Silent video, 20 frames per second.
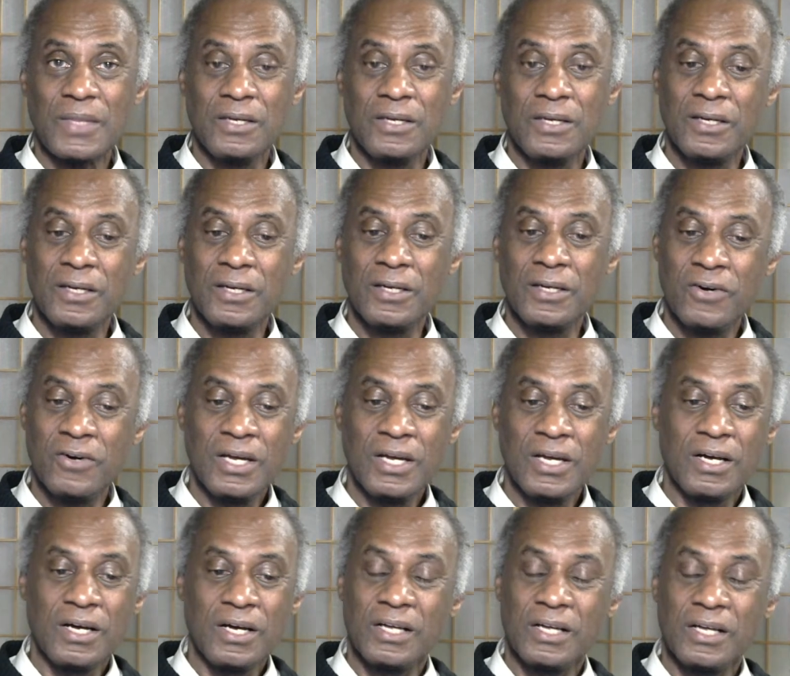There's
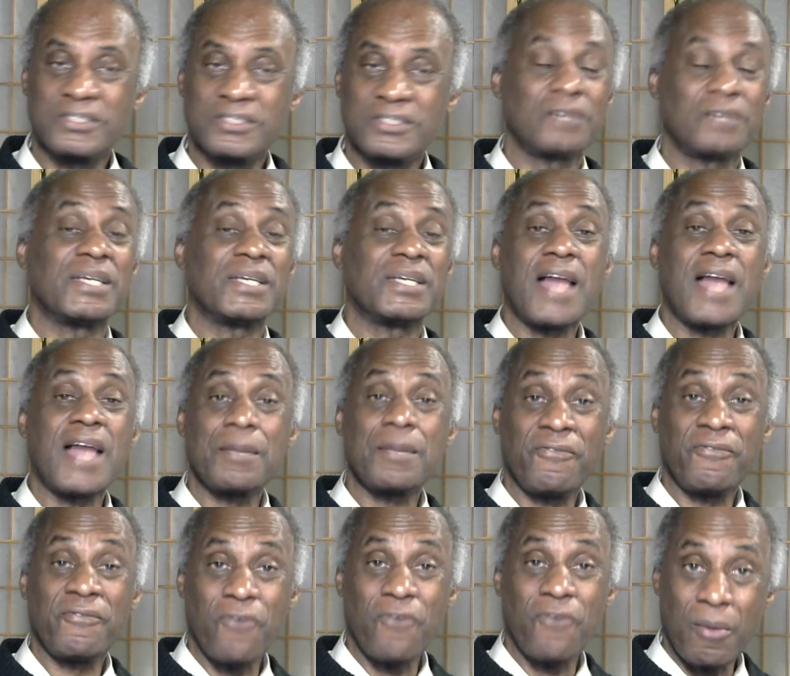going to be a lot of
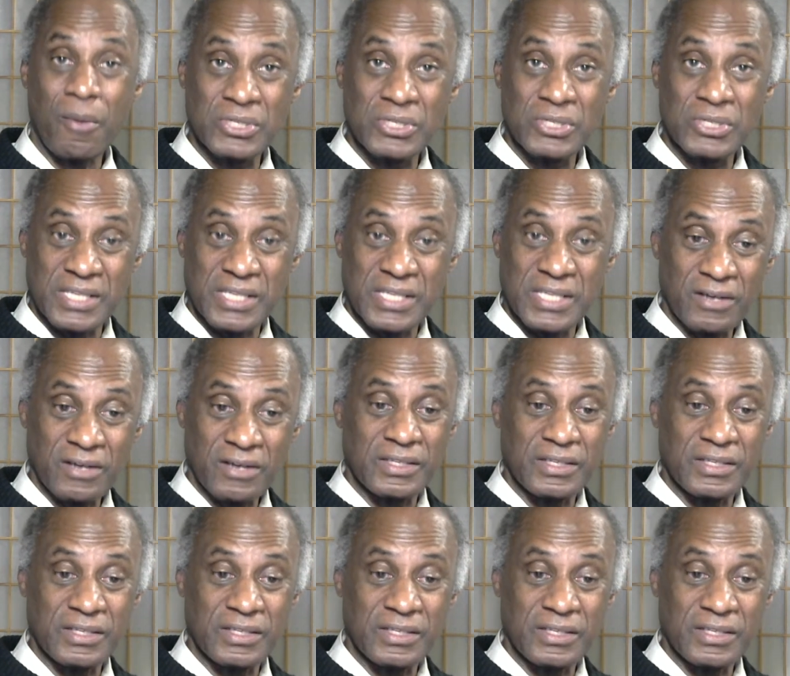performers there.